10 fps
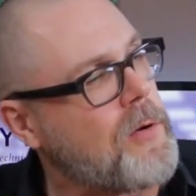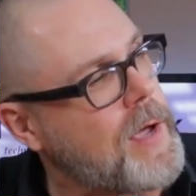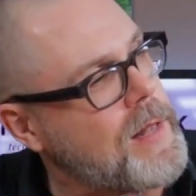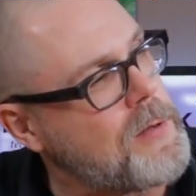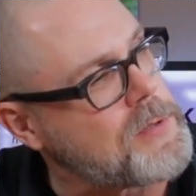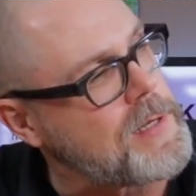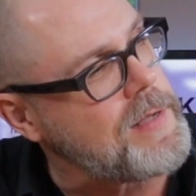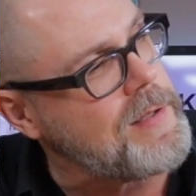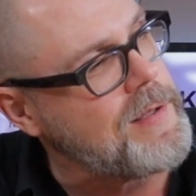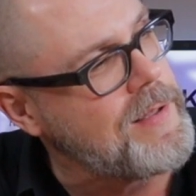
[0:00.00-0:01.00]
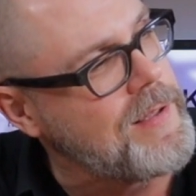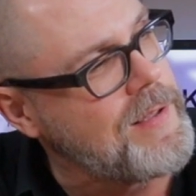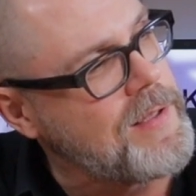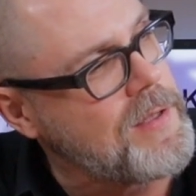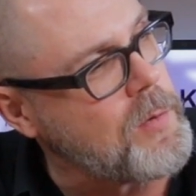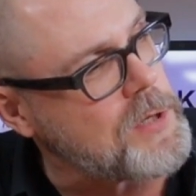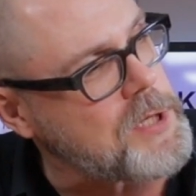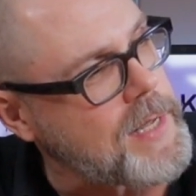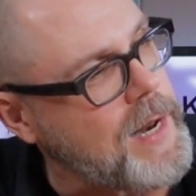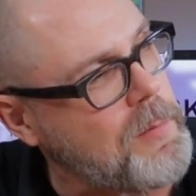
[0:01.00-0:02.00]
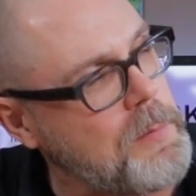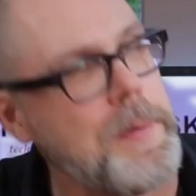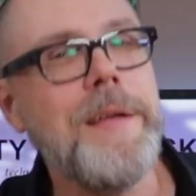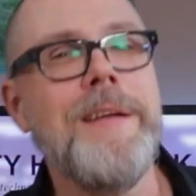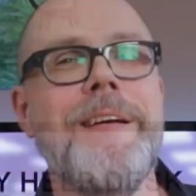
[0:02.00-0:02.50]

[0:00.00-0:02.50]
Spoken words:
Okay, Lucy? You want to check it out with me?